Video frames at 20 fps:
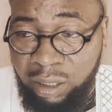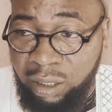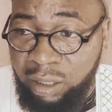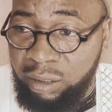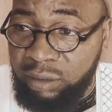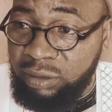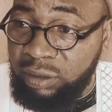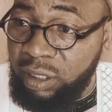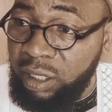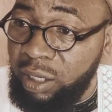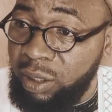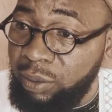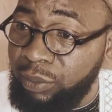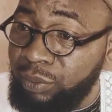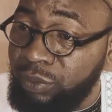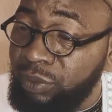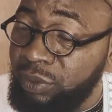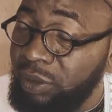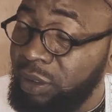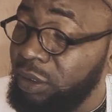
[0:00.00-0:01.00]
As I
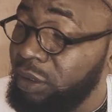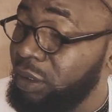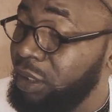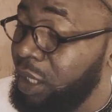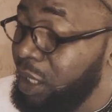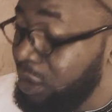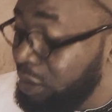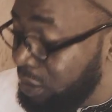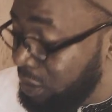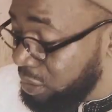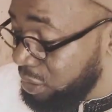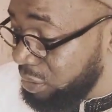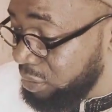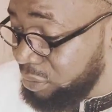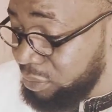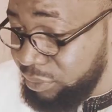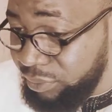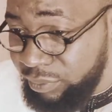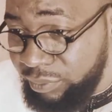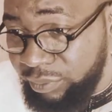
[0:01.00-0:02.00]
said
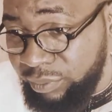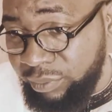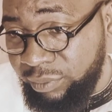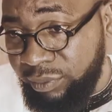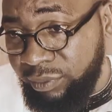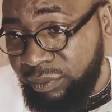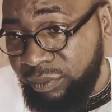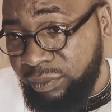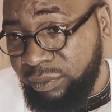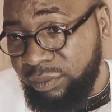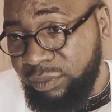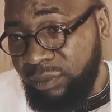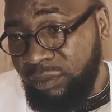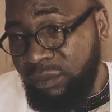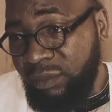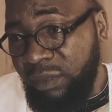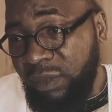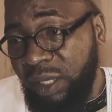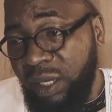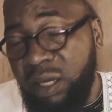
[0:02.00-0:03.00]
earlier,
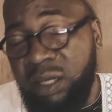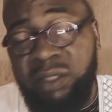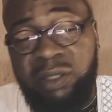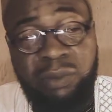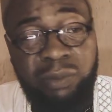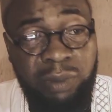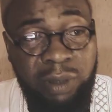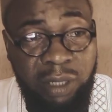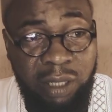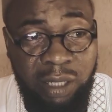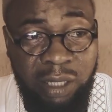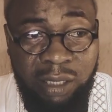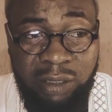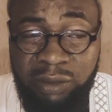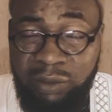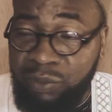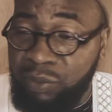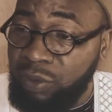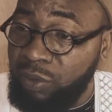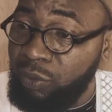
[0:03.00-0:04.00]
as far as I'm
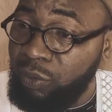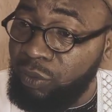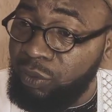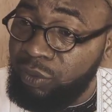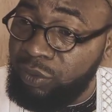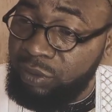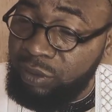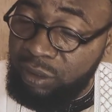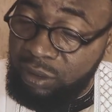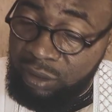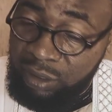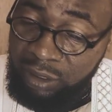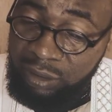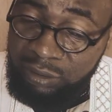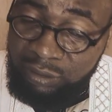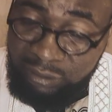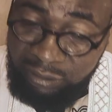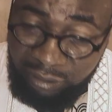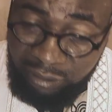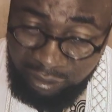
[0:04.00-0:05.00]
concerned,
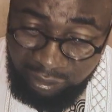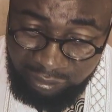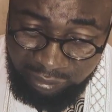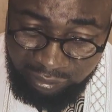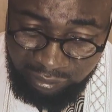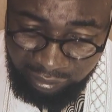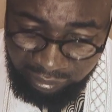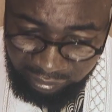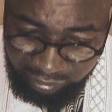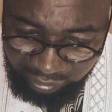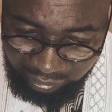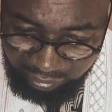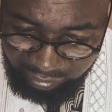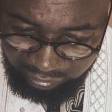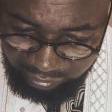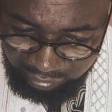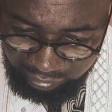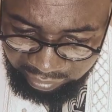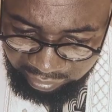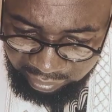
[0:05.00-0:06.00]
and that is the real
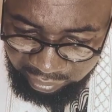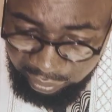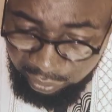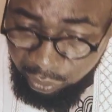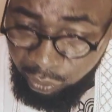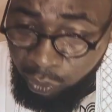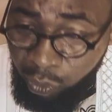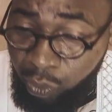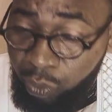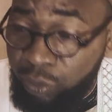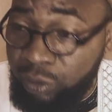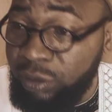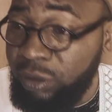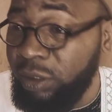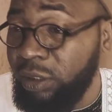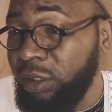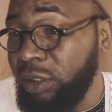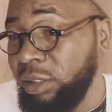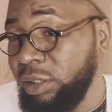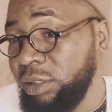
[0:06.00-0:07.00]
thing in all
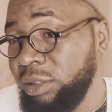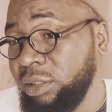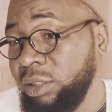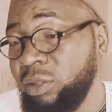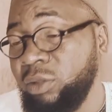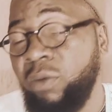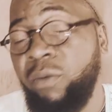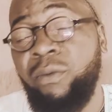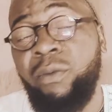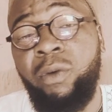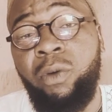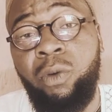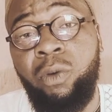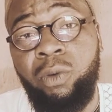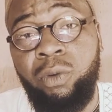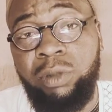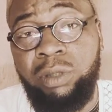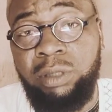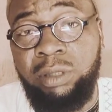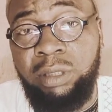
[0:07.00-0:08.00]
the religions of
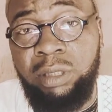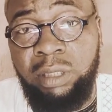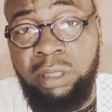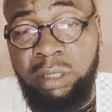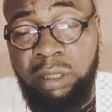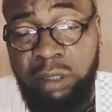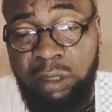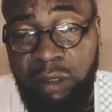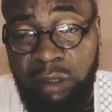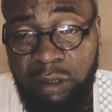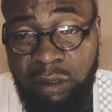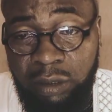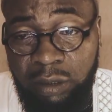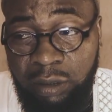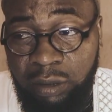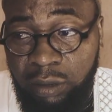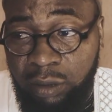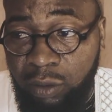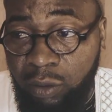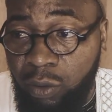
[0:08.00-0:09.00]
God,
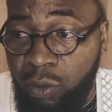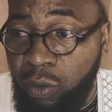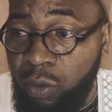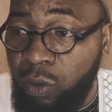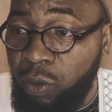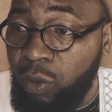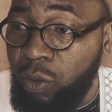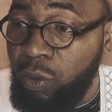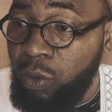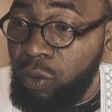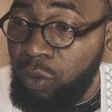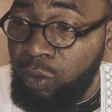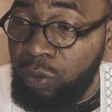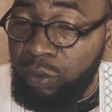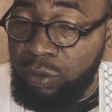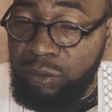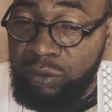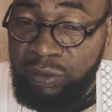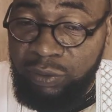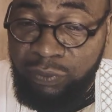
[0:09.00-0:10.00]

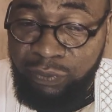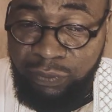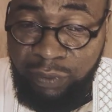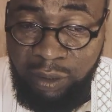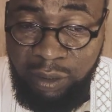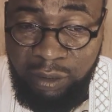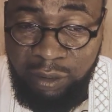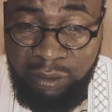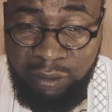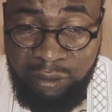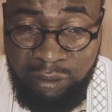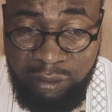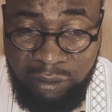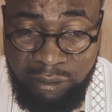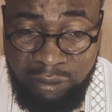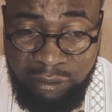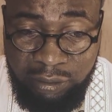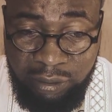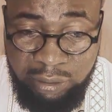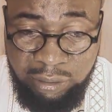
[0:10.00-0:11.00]
all divine
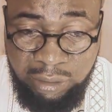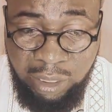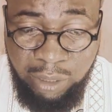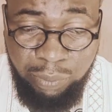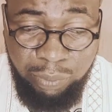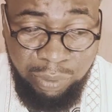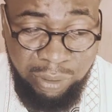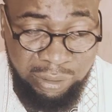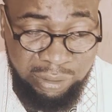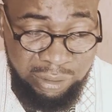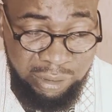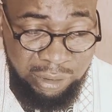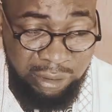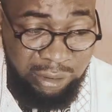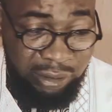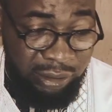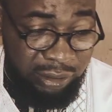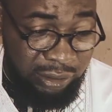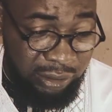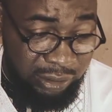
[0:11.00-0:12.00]
religions are
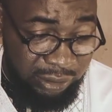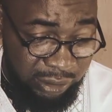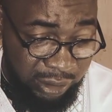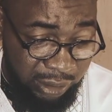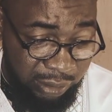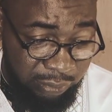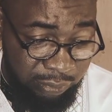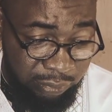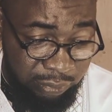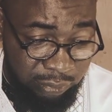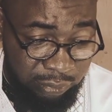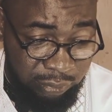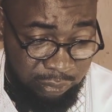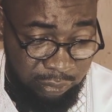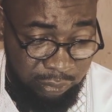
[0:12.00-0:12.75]
basically the same.